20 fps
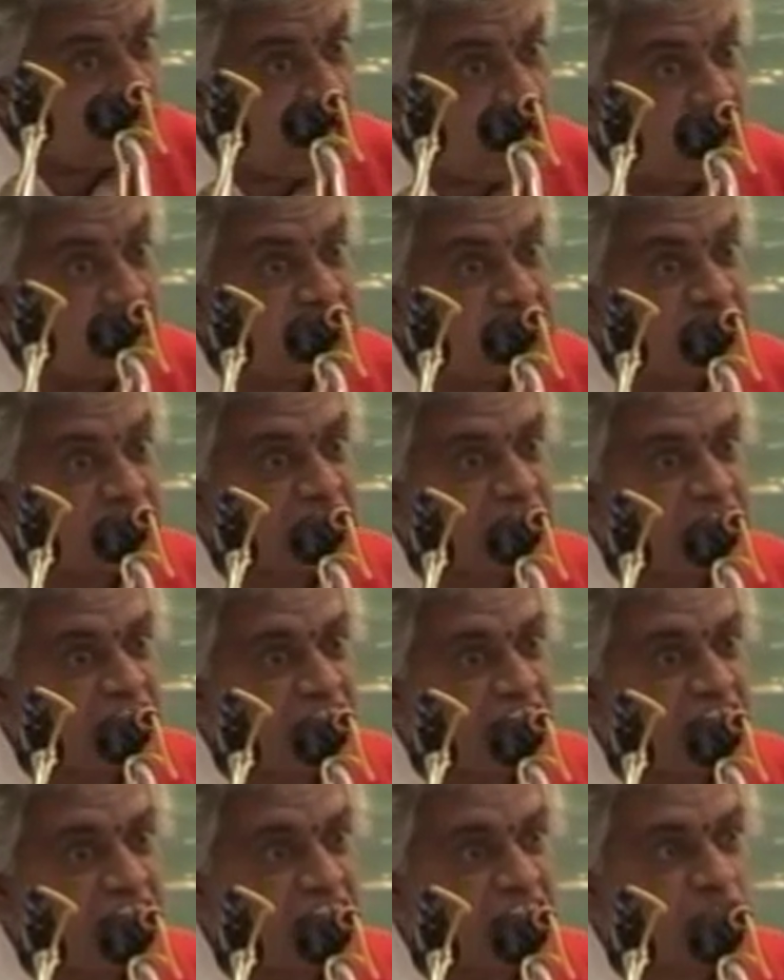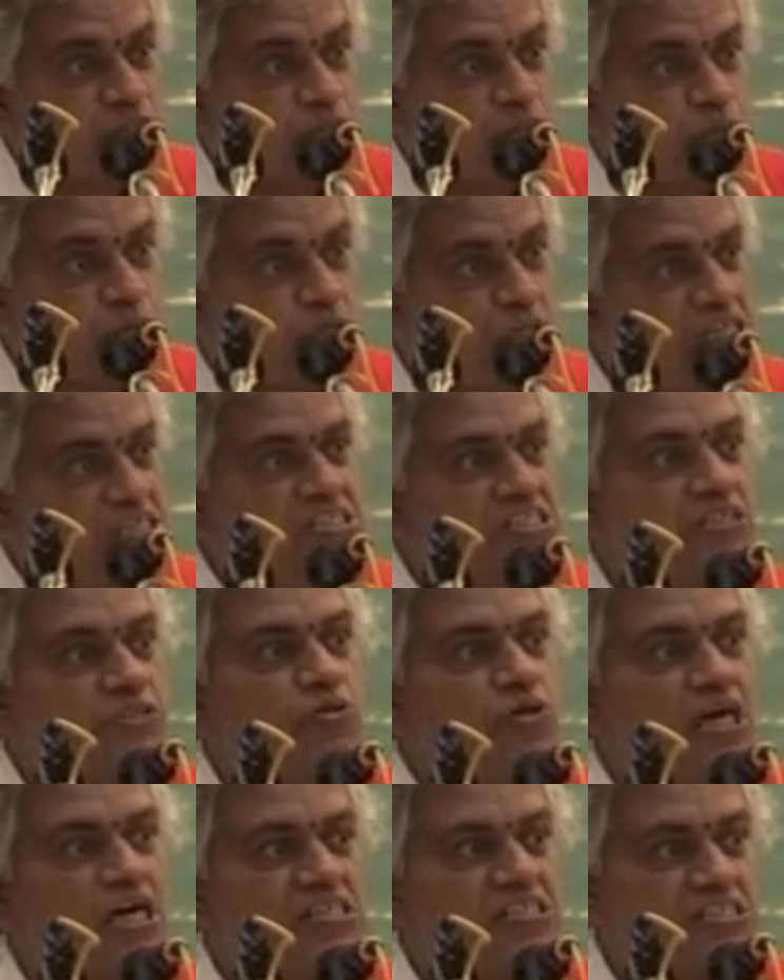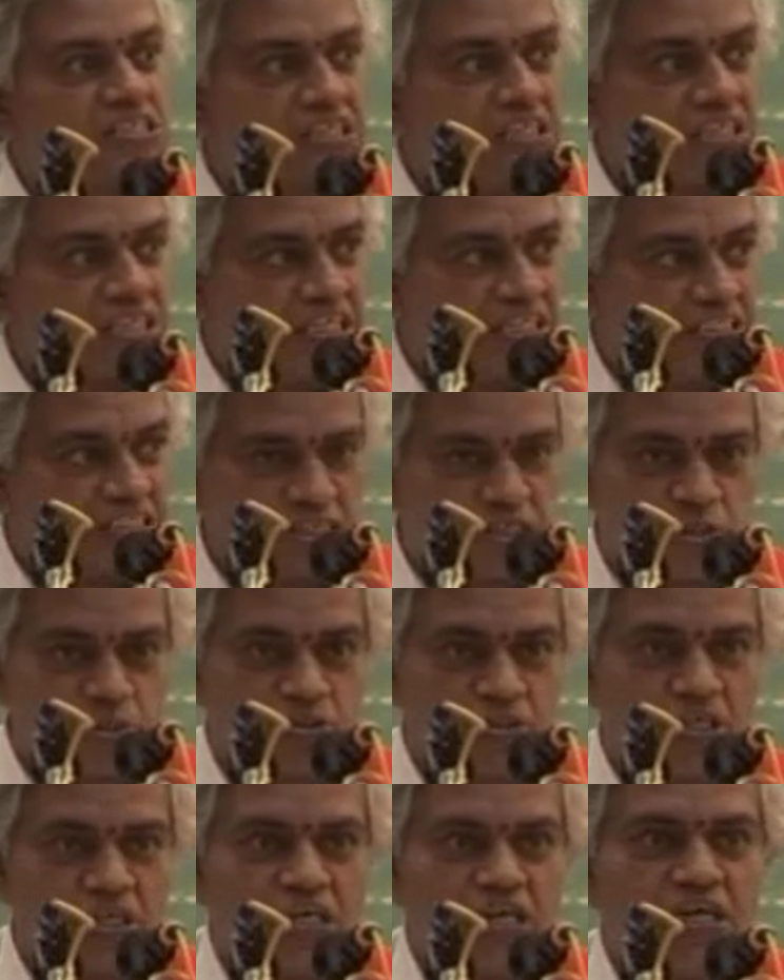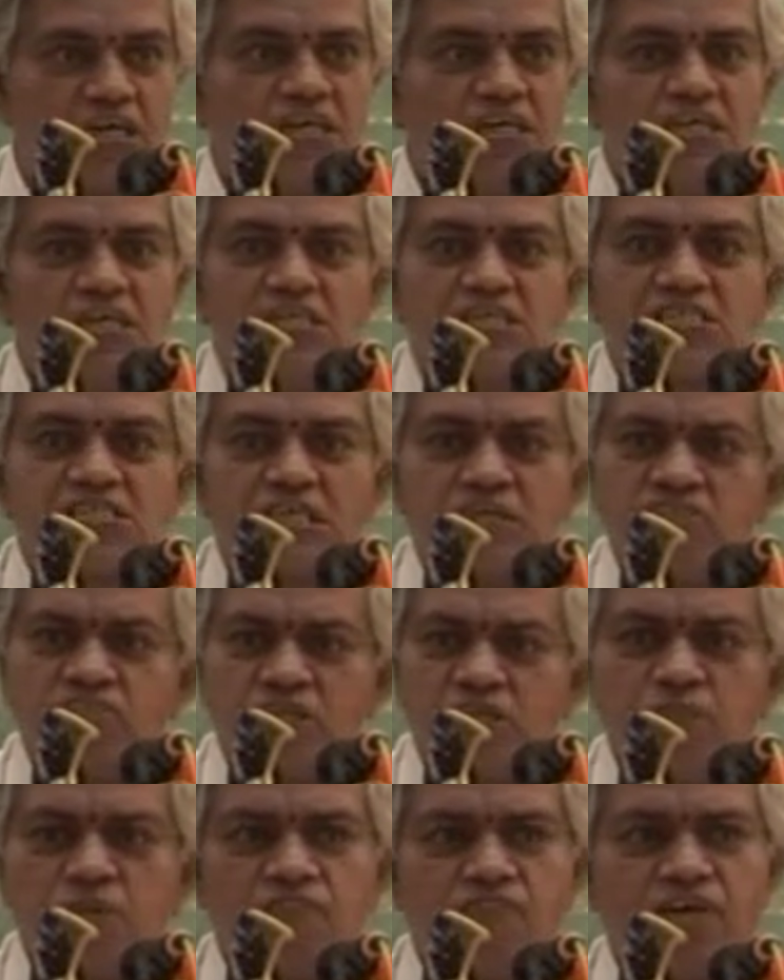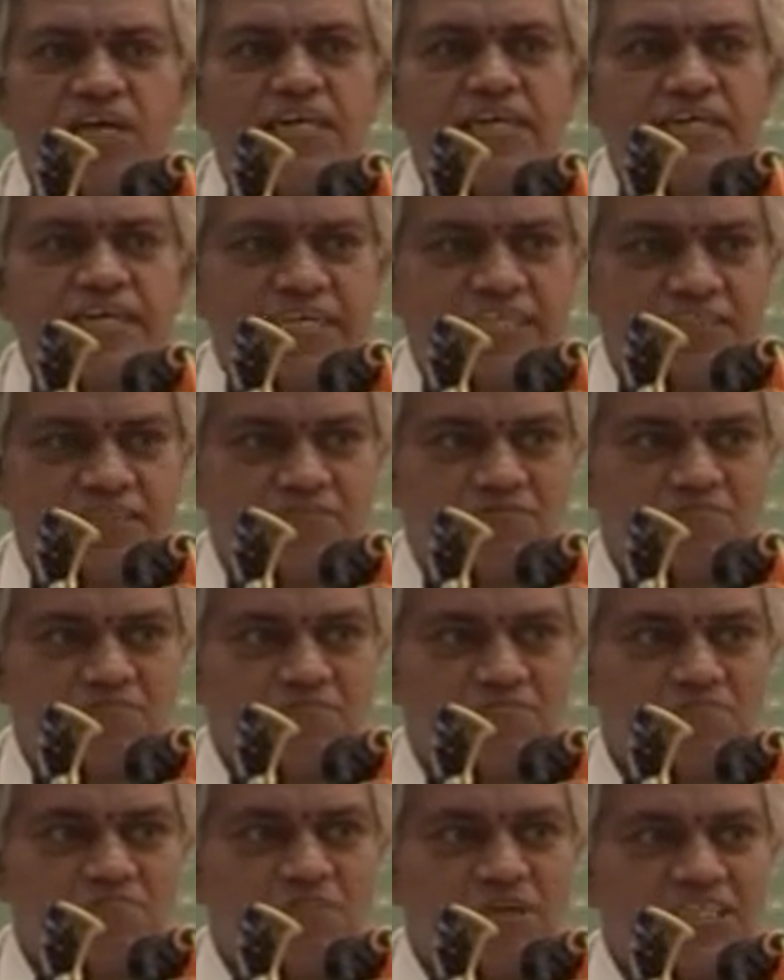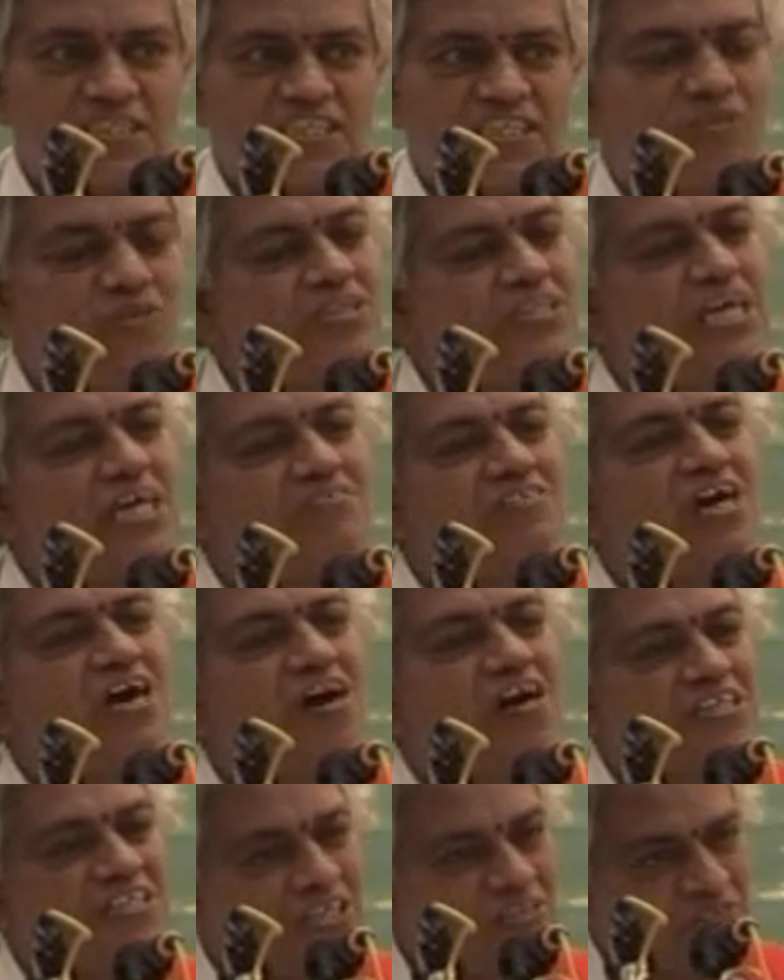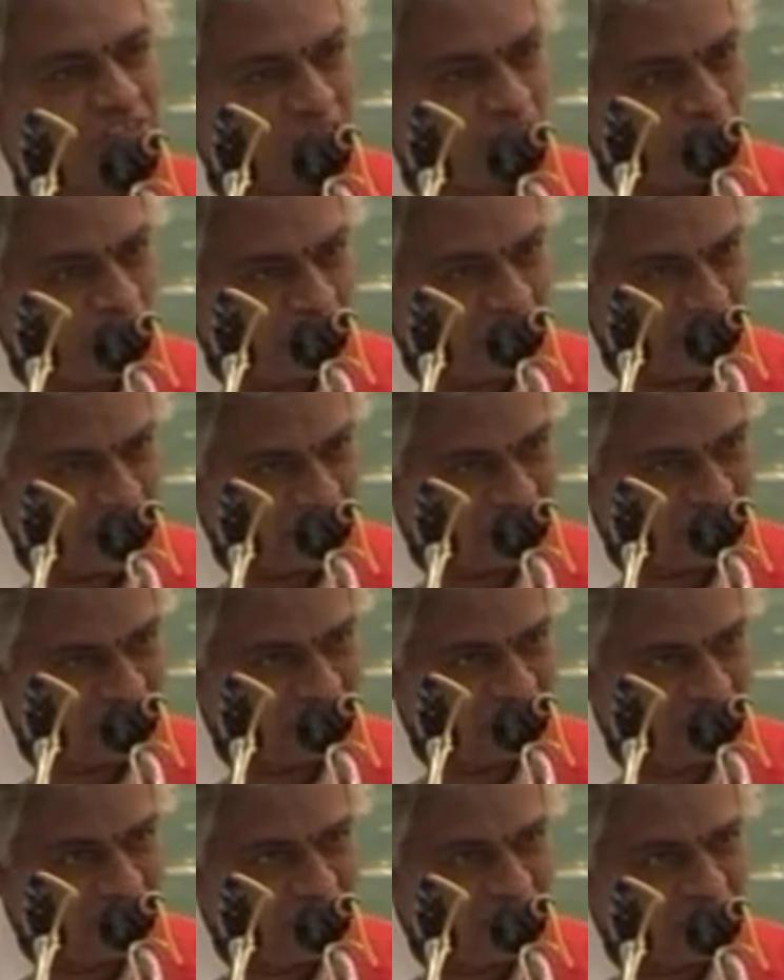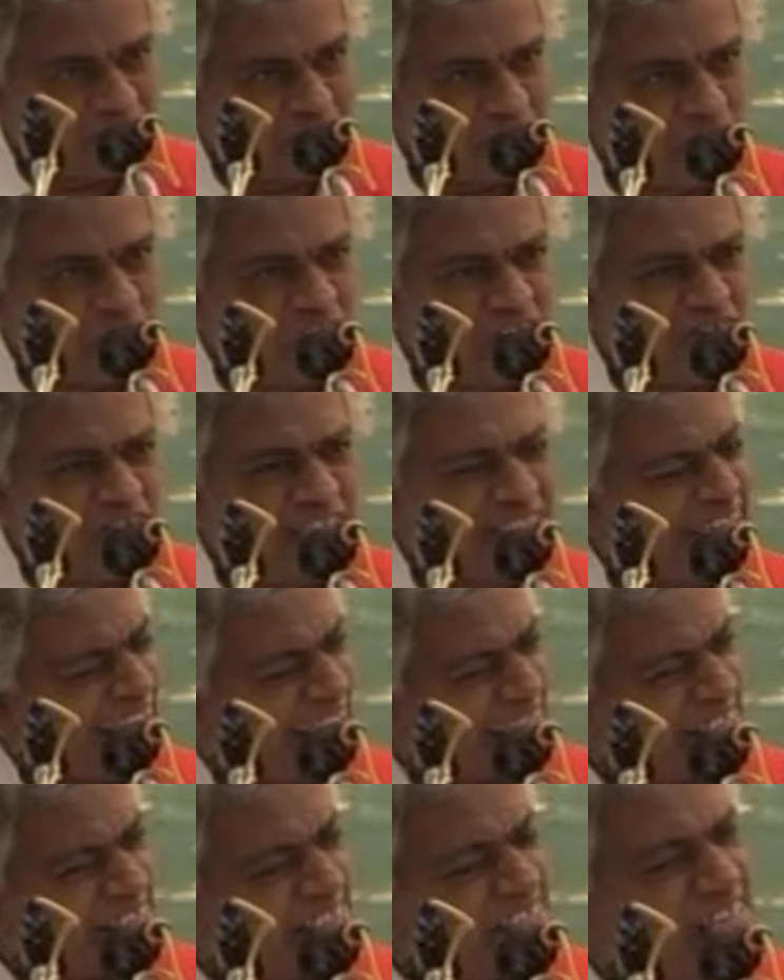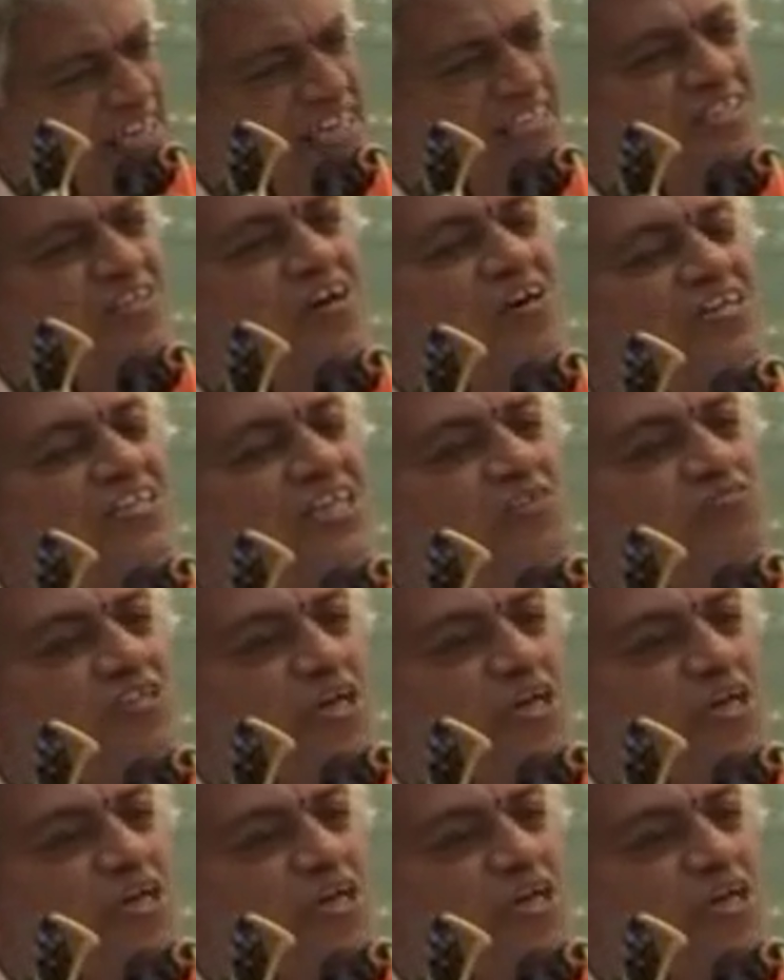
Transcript: acharate yastu satu acharya iteshrutaha. Some would be well read, but they don't have the art of communication. Some have got excellent art of